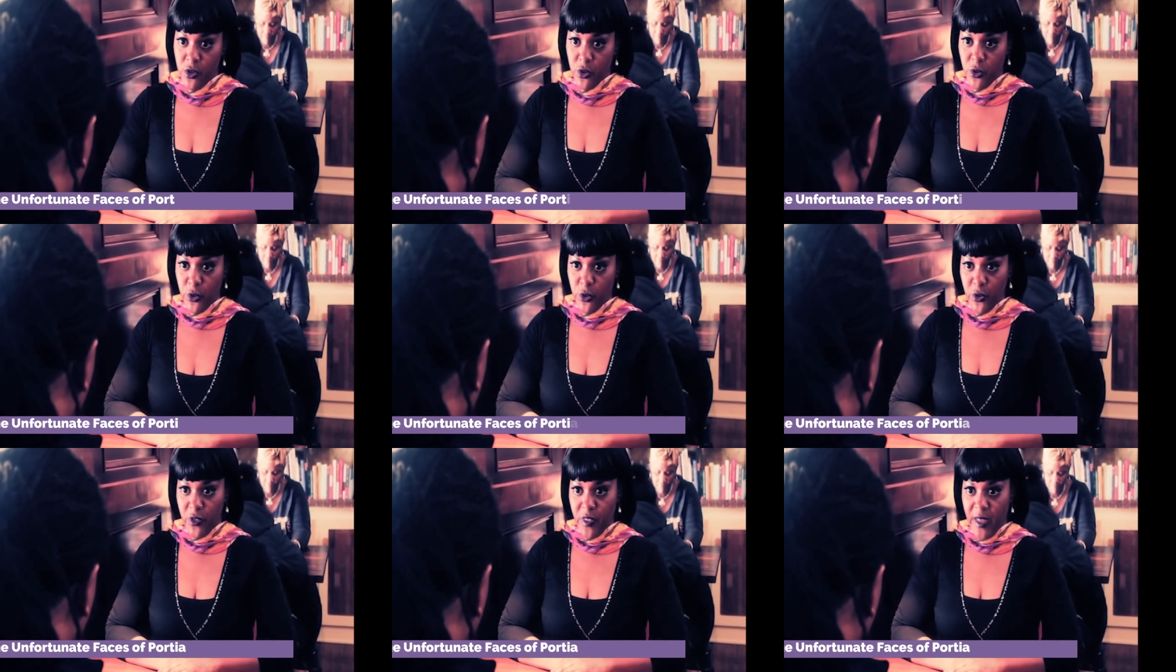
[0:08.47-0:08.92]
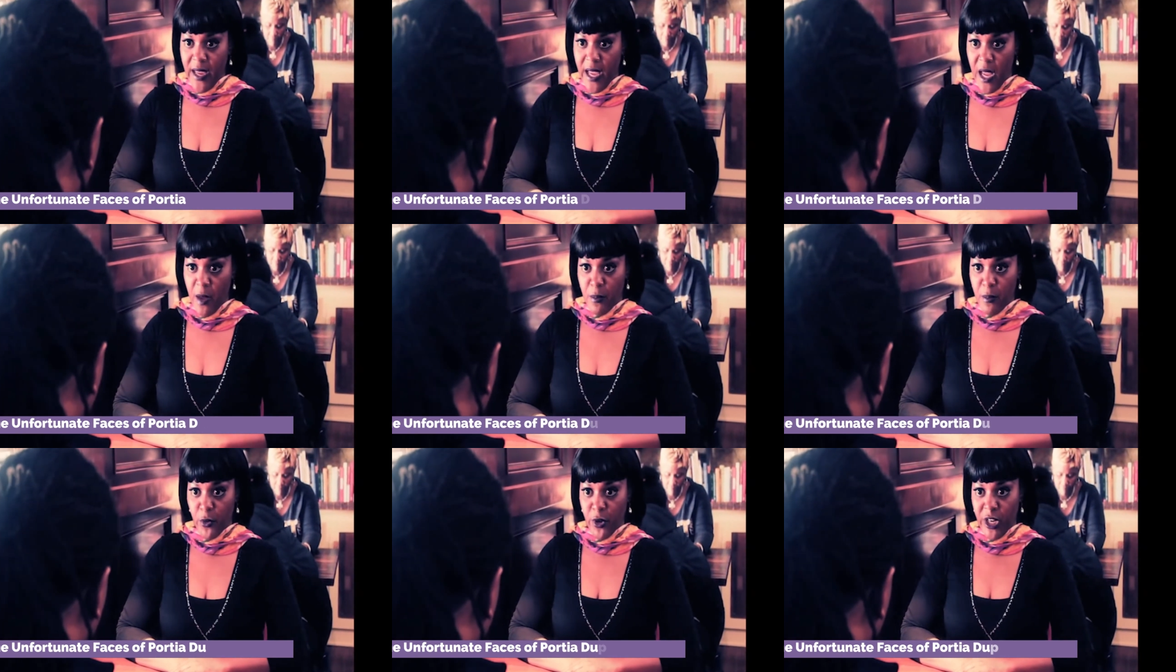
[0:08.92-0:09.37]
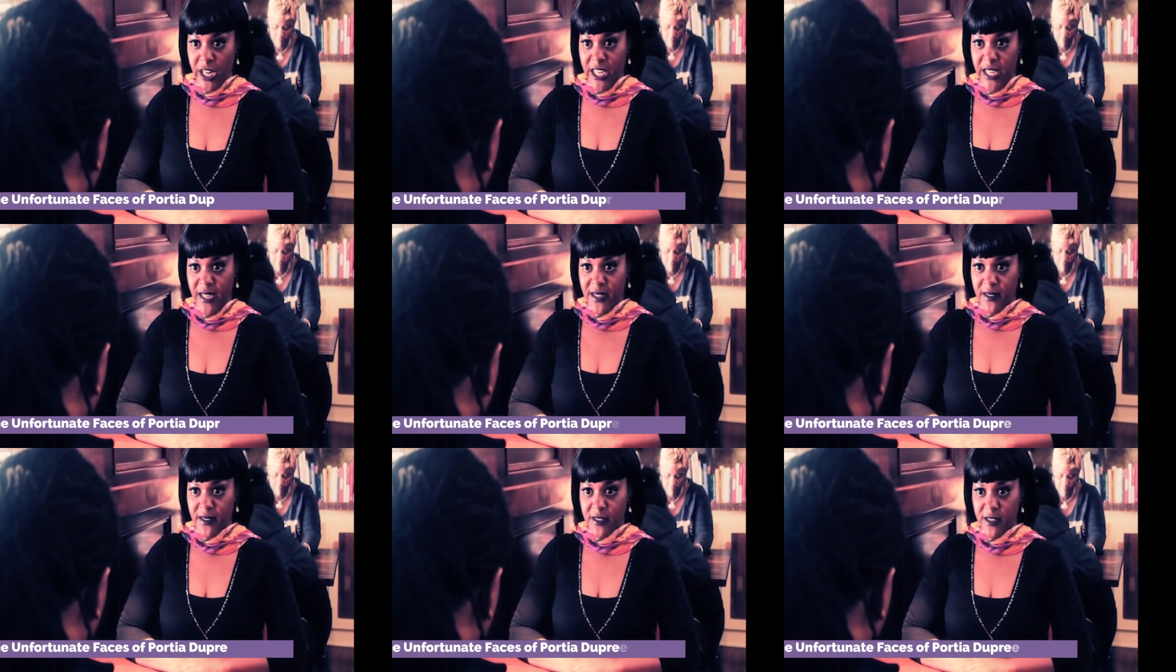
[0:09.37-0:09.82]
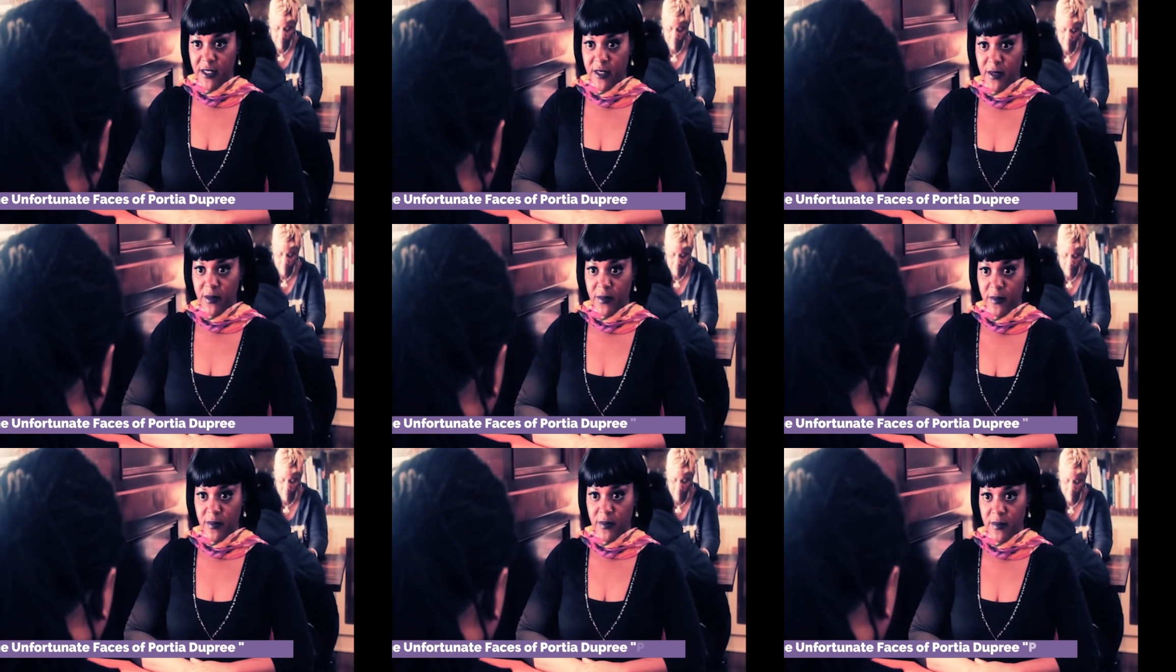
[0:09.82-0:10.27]
Do you think I'm pretty?
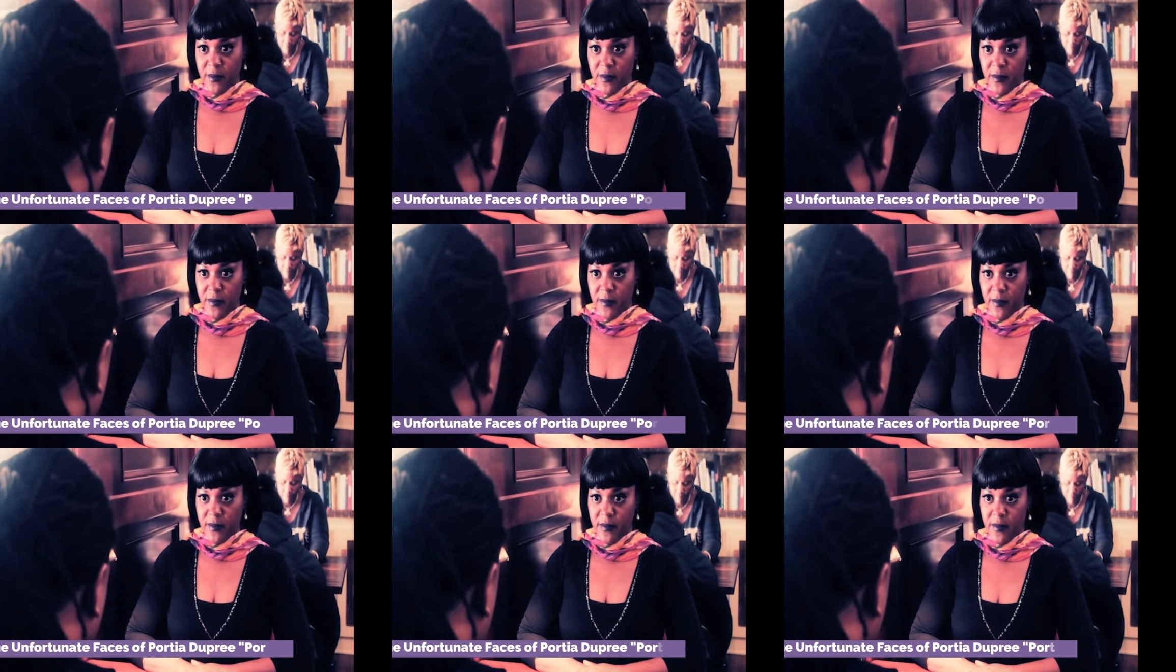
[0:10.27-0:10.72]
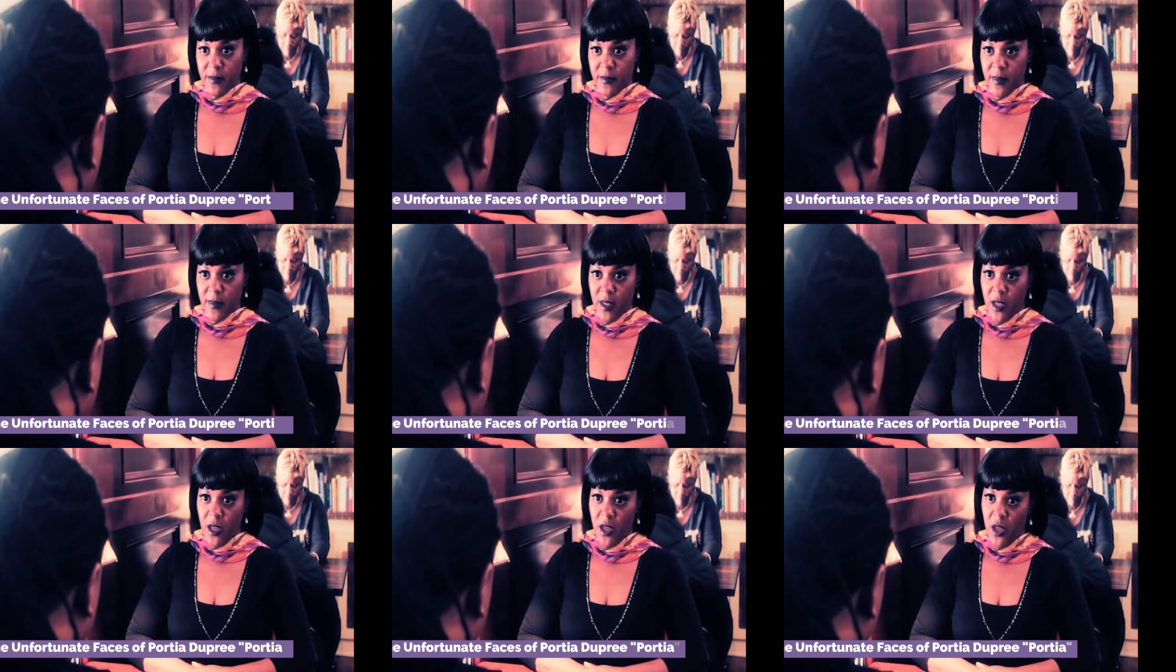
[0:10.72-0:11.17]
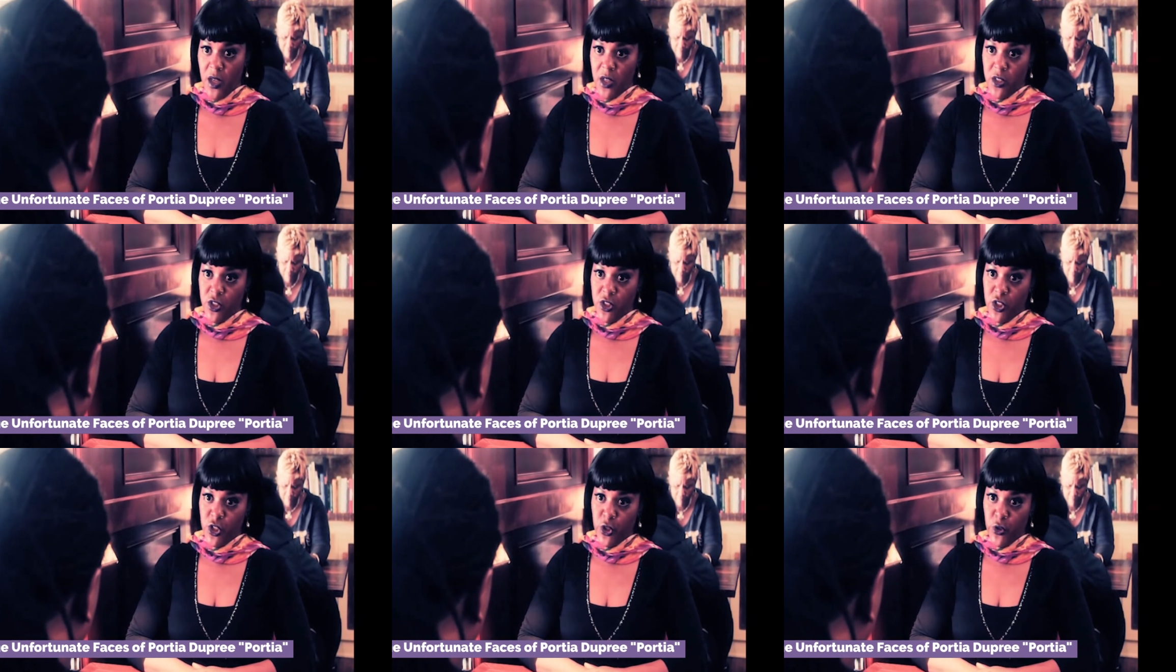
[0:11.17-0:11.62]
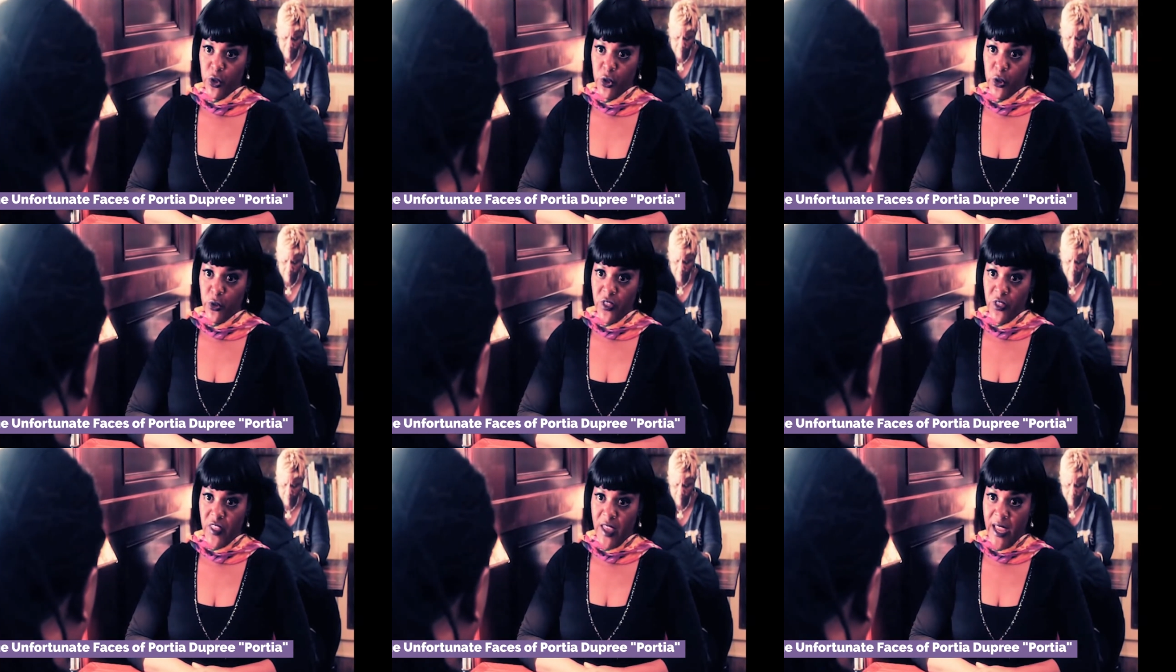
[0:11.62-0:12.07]
Huh? Do
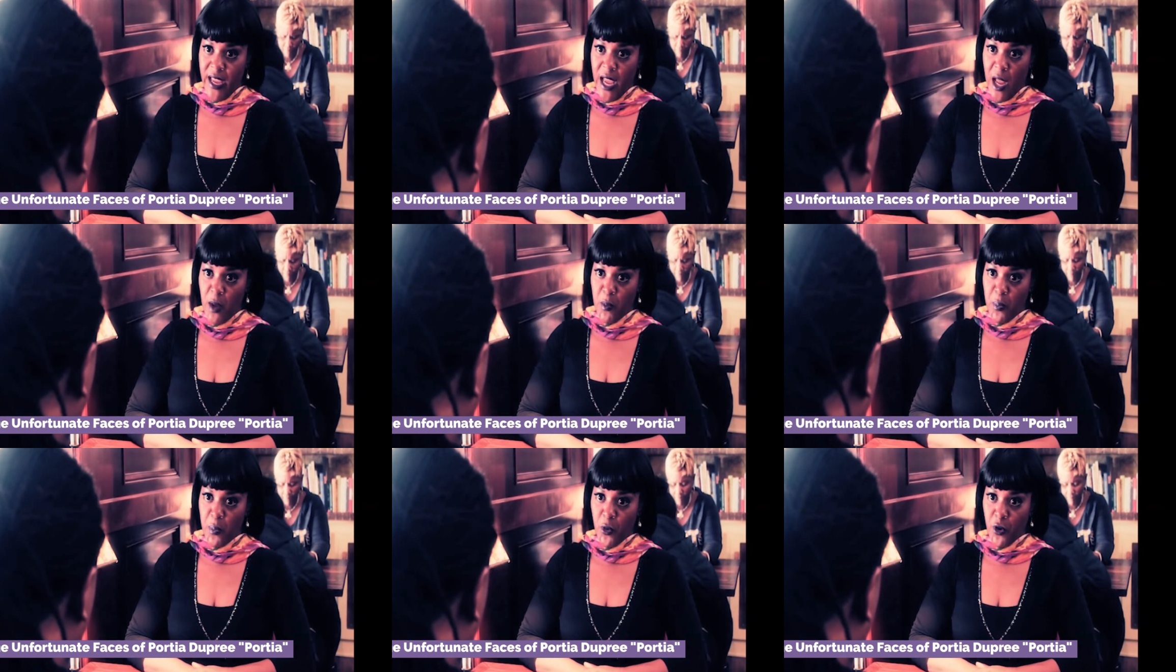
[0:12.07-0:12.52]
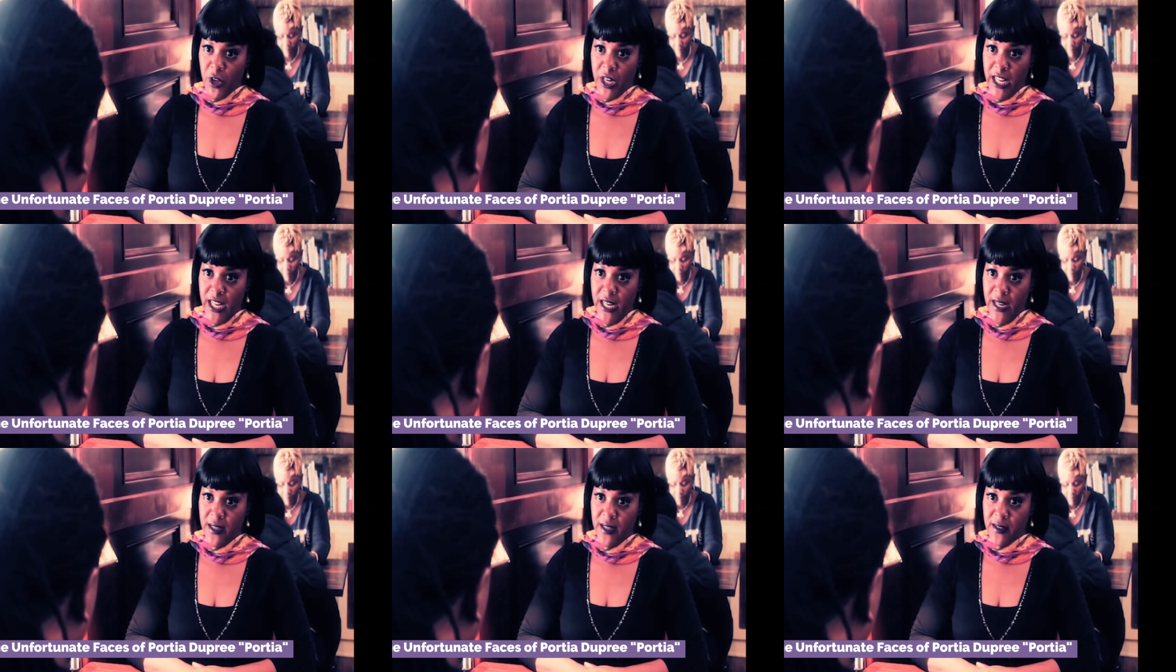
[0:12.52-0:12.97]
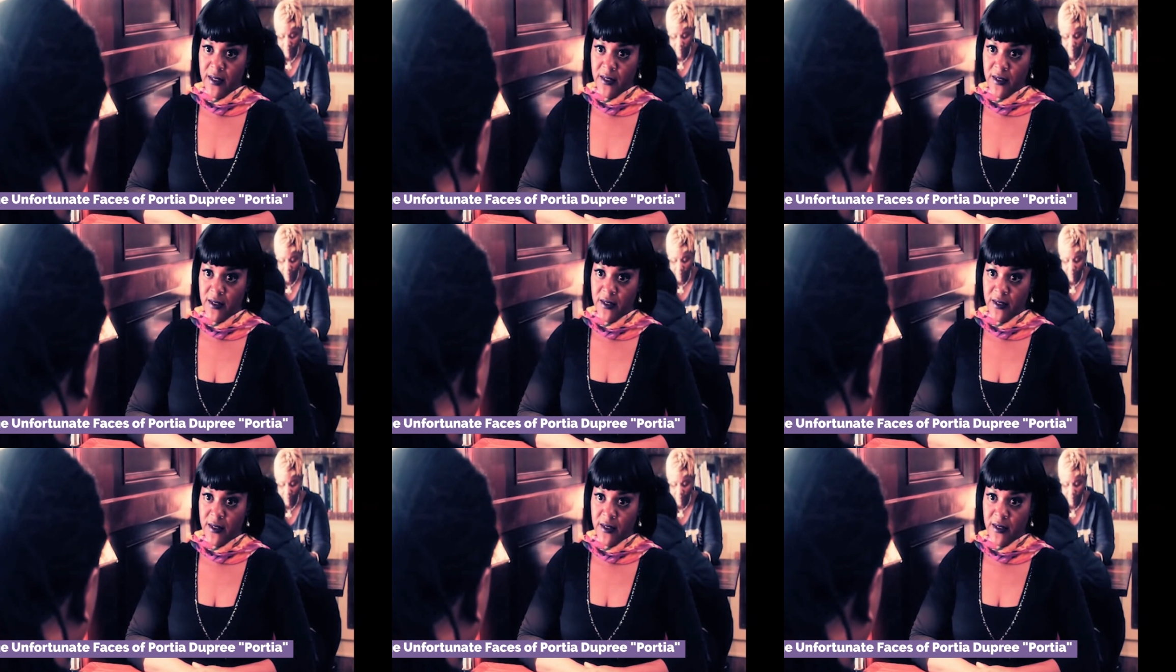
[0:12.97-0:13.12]
you think I'm pretty?